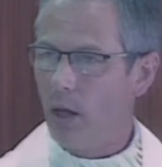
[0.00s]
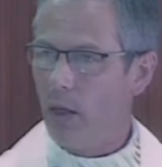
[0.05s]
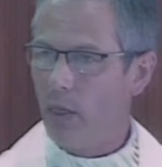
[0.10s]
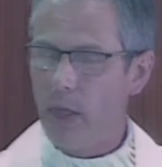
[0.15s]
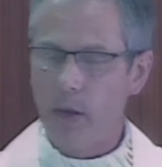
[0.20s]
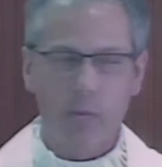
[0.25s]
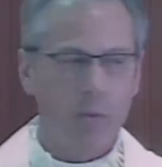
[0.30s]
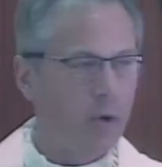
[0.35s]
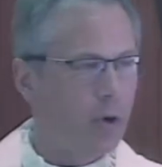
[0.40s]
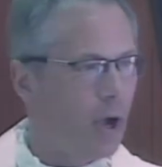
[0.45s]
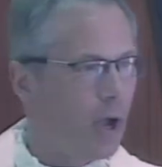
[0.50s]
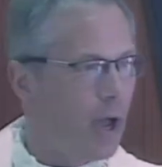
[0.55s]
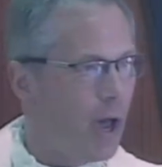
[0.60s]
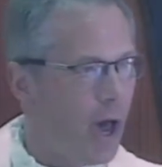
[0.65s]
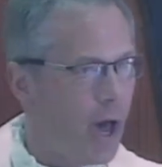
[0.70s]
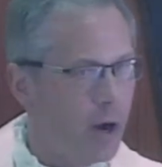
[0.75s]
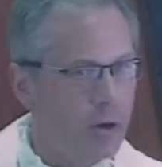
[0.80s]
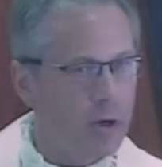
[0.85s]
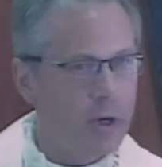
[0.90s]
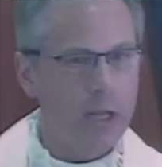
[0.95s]
They were
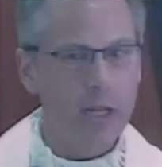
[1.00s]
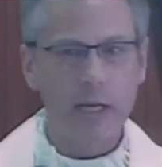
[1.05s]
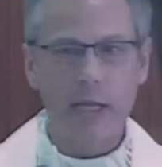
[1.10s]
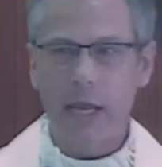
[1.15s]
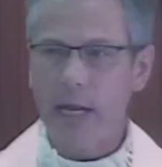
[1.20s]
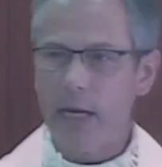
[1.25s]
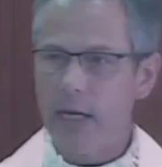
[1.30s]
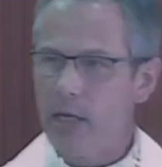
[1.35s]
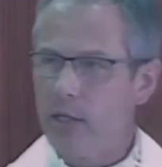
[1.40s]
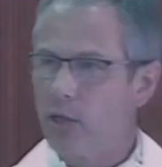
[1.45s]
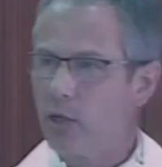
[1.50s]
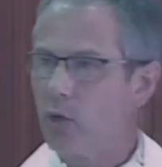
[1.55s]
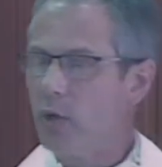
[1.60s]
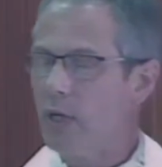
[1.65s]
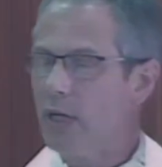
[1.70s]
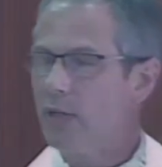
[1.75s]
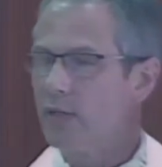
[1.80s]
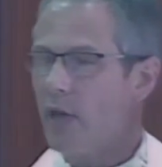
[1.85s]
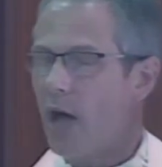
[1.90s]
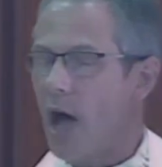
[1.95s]
180
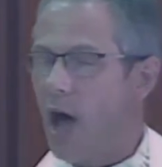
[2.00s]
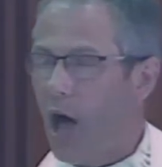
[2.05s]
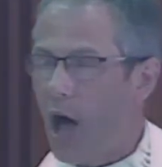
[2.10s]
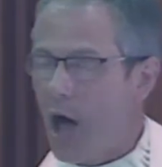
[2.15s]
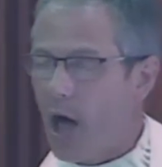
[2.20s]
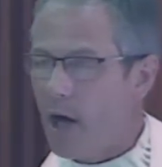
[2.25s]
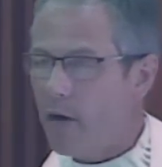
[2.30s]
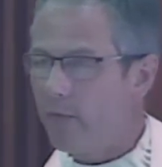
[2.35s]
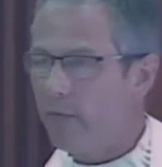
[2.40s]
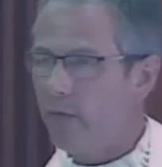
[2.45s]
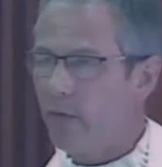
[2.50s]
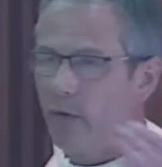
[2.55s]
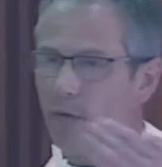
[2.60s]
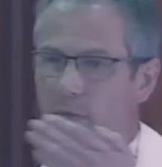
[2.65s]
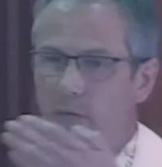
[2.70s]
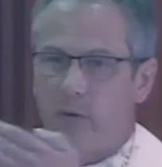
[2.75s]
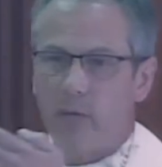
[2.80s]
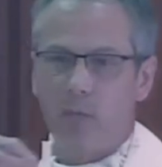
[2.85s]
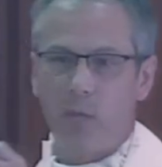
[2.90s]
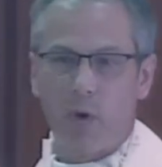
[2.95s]
degrees
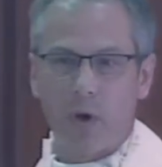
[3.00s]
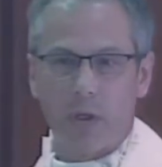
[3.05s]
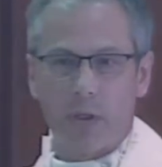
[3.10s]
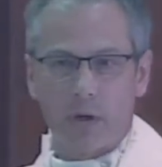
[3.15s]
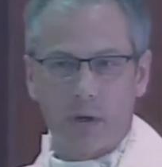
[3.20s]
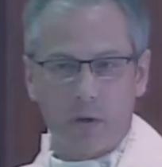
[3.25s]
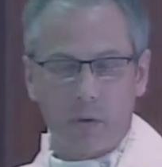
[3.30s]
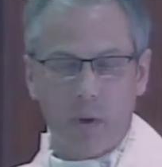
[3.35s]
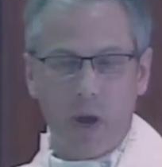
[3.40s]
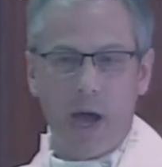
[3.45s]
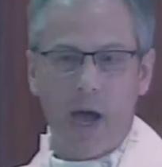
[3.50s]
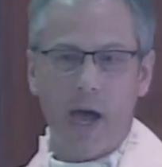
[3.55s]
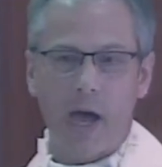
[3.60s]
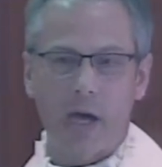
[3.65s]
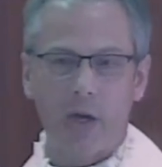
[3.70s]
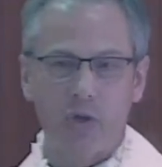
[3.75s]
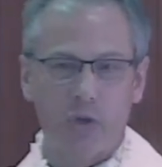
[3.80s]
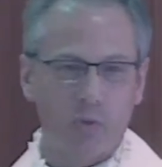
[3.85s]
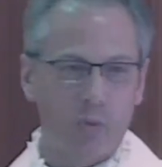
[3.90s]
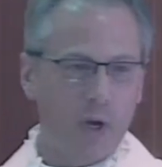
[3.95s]
off from where the
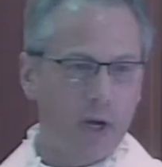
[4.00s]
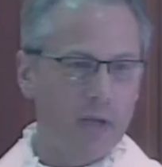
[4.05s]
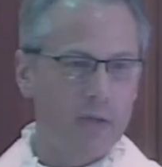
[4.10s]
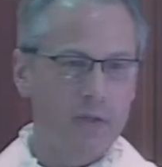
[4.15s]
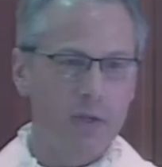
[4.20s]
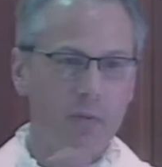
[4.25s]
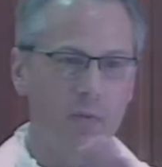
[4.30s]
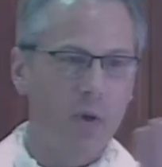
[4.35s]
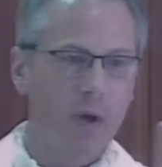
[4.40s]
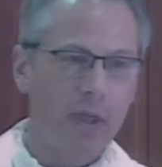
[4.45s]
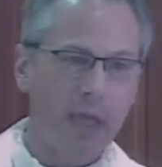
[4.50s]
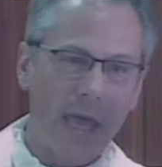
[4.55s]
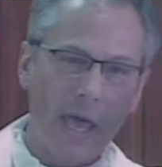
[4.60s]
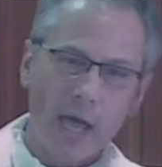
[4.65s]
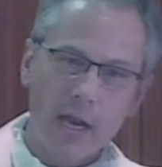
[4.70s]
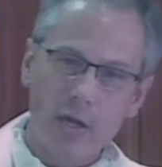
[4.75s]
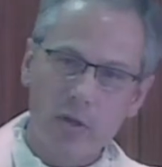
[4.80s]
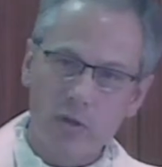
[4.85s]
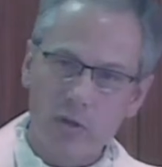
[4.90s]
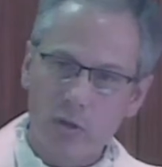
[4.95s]
garage was and where they
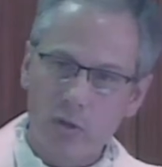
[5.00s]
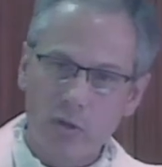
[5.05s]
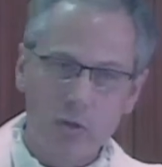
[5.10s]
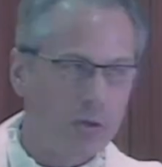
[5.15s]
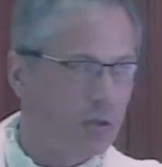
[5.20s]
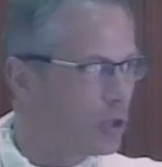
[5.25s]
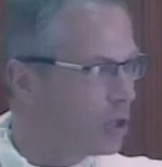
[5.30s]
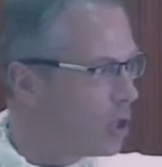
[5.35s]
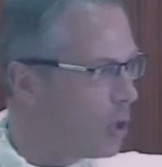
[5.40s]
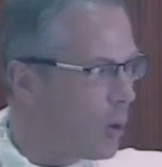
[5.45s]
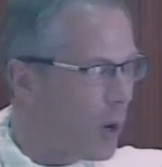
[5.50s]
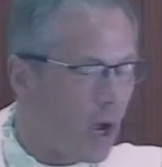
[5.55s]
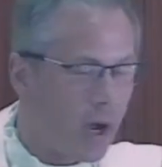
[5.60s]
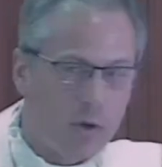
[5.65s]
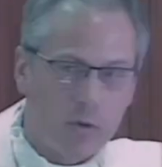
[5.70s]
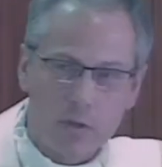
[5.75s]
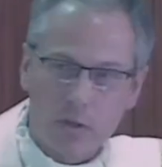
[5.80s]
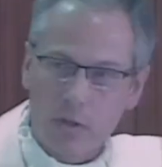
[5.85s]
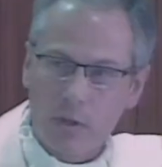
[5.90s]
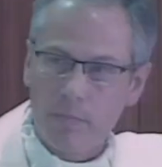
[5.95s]
had to turn to go
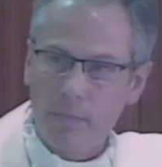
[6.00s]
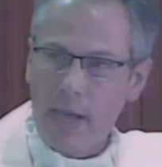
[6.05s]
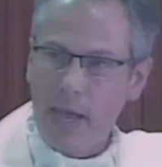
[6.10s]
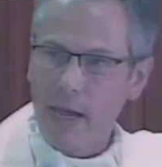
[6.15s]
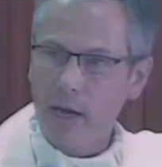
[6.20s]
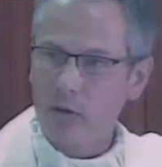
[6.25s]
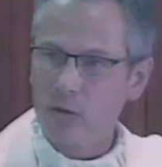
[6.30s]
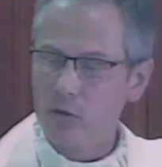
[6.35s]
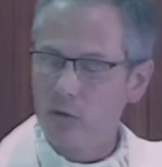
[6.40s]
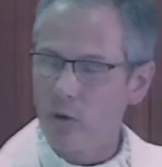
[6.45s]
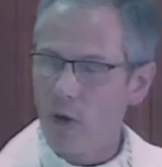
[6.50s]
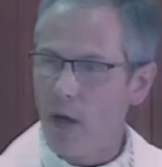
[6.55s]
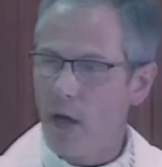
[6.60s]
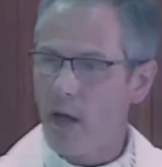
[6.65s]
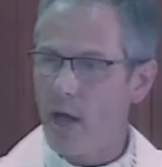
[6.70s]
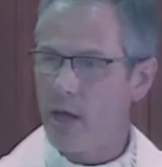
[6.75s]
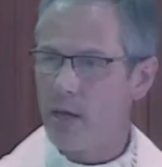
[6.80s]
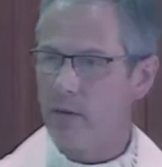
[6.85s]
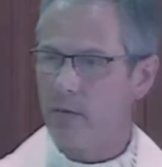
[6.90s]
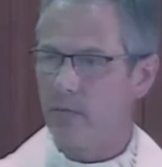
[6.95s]
out the back
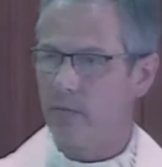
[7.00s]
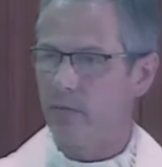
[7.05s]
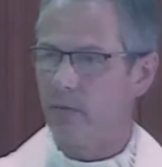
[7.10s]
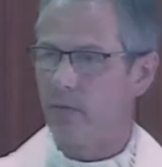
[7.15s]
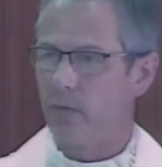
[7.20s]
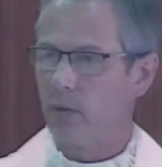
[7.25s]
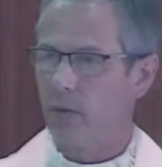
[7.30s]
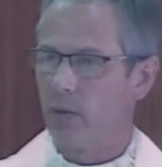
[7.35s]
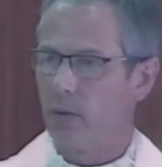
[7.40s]
drive.